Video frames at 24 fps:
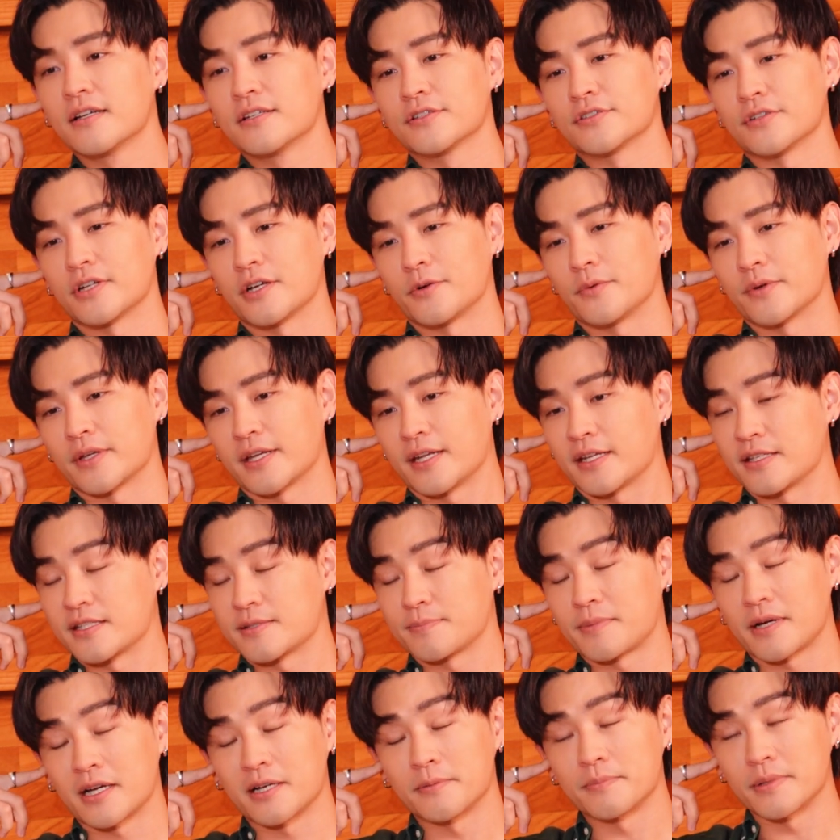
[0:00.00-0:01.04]
so that we can
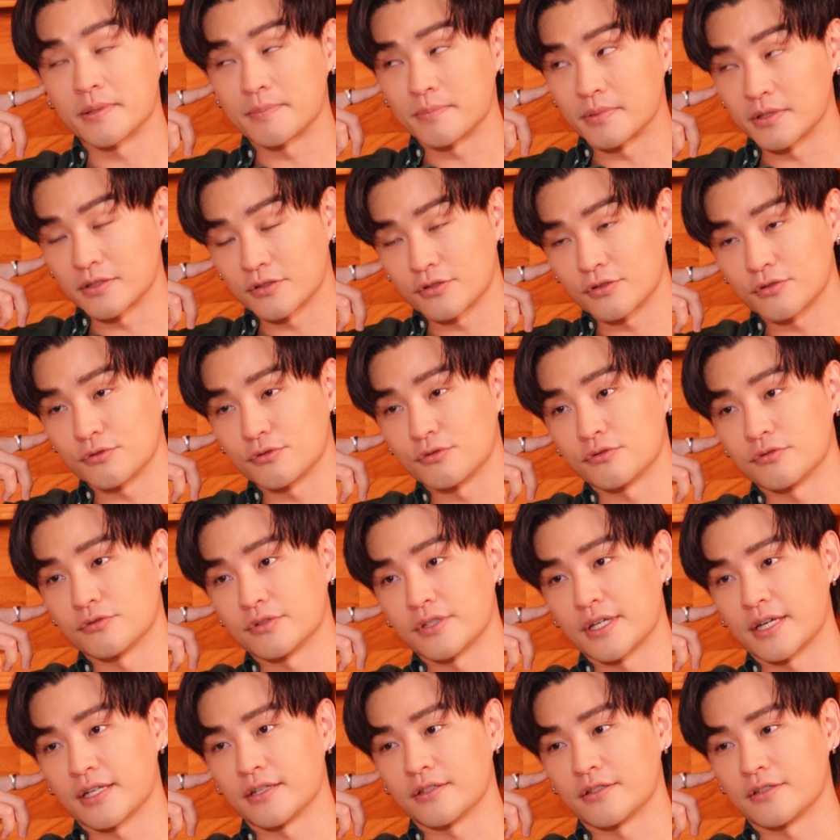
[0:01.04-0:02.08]
inspire people too.
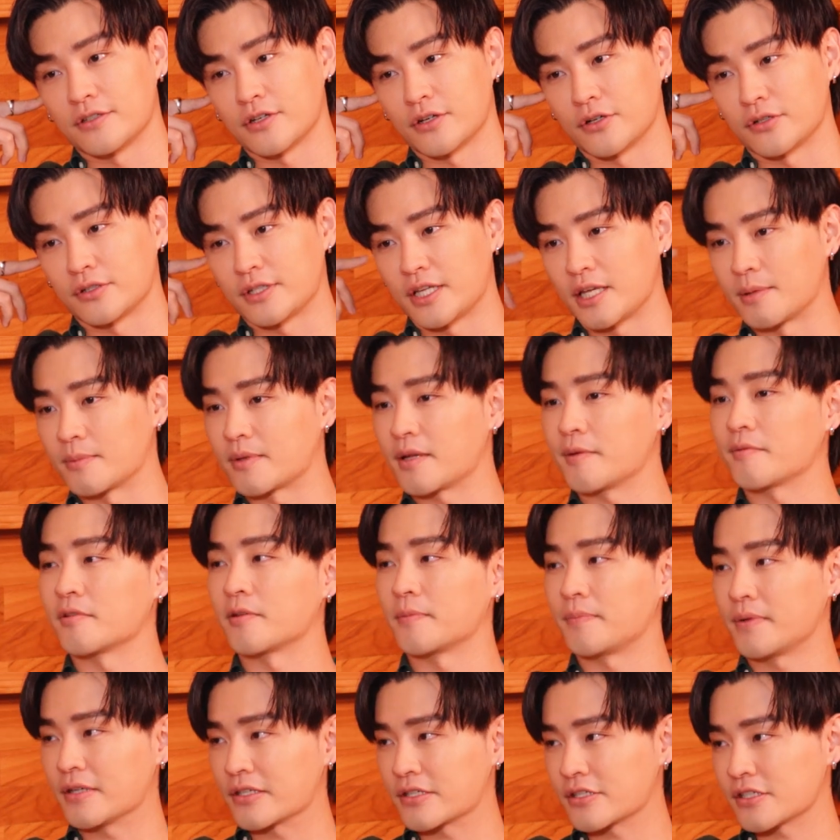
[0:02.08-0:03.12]
Then your name came in the
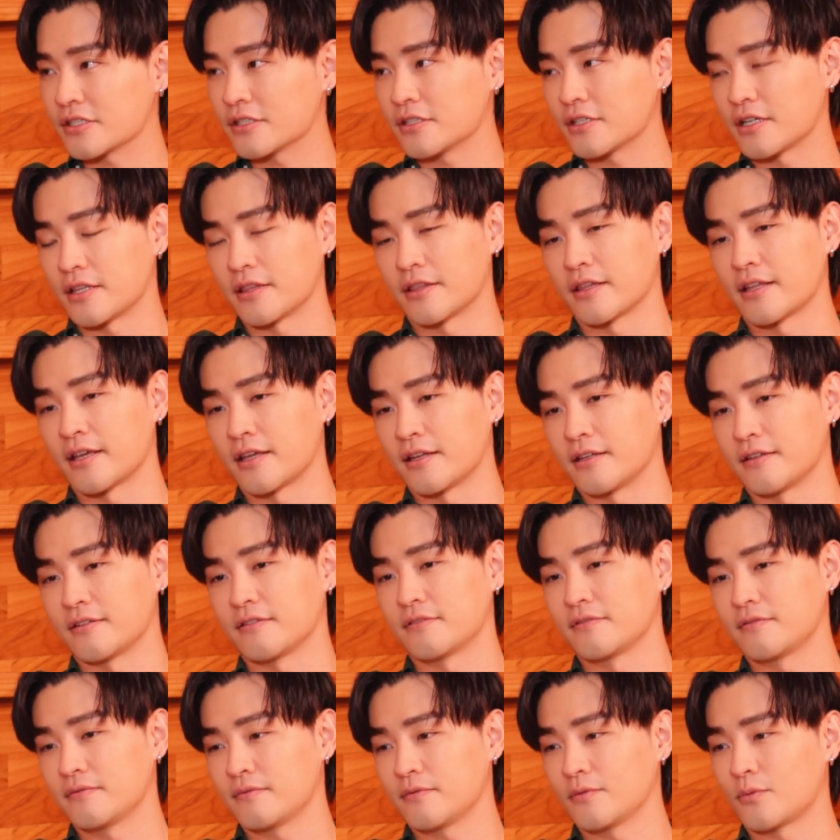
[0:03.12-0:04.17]
picture, and
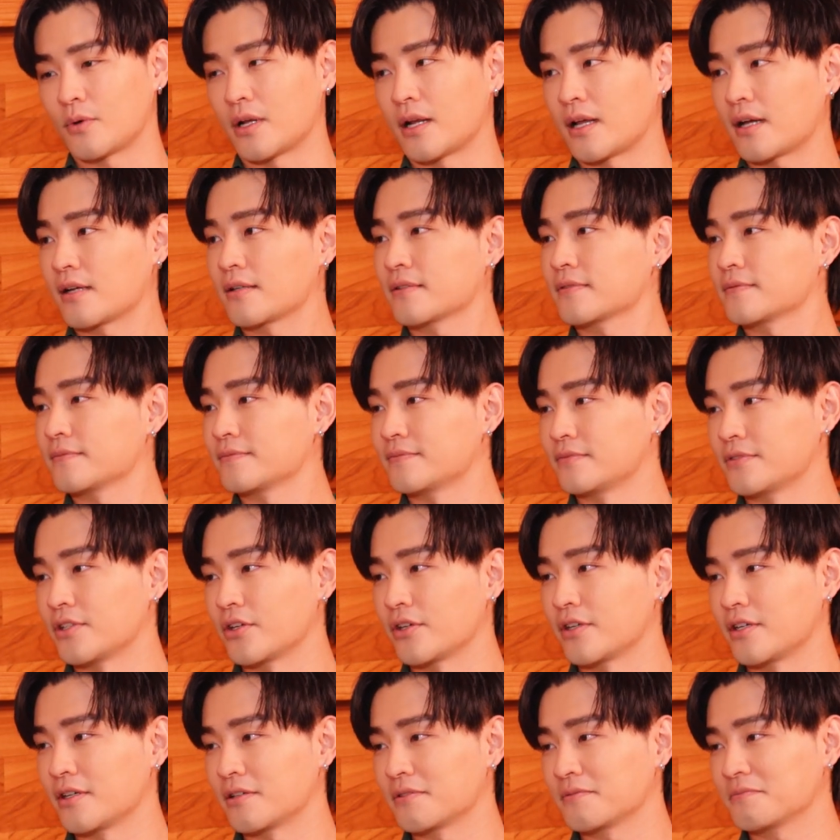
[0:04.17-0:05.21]
then voila, you're here.